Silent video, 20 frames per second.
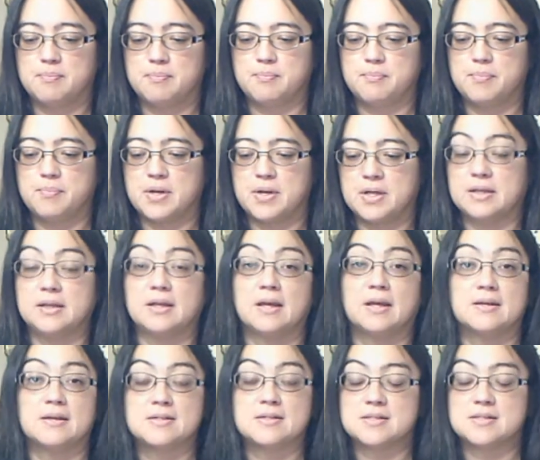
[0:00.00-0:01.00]
but yeah,
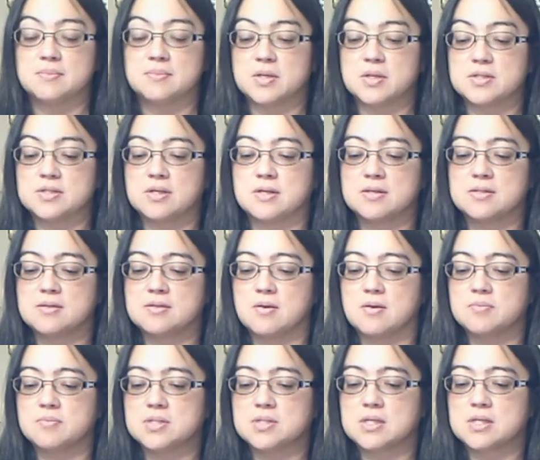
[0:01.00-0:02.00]
it smells good. So
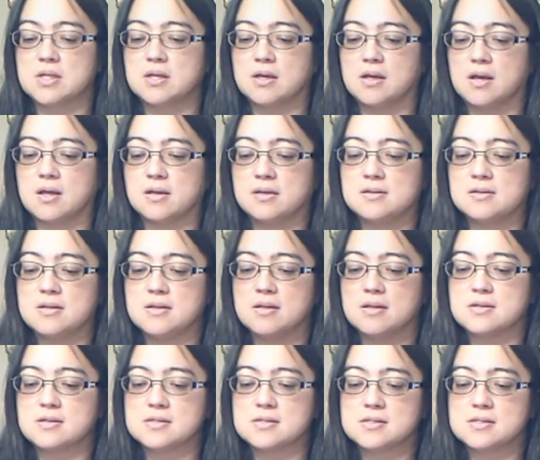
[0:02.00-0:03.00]
I'm just going to cut into this